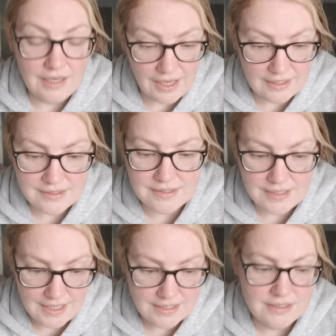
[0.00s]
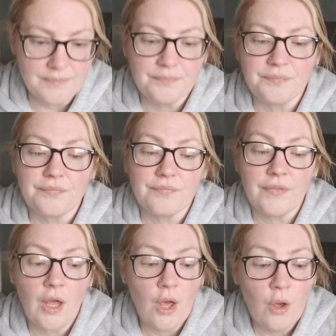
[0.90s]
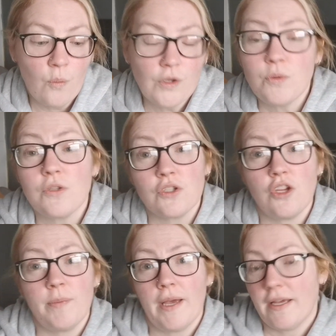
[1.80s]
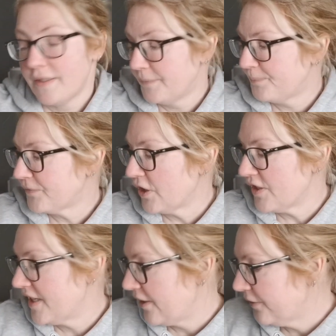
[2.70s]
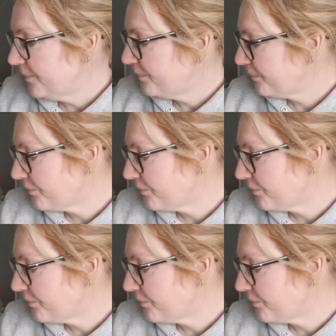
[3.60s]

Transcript: last night, which wasn't too bad considering.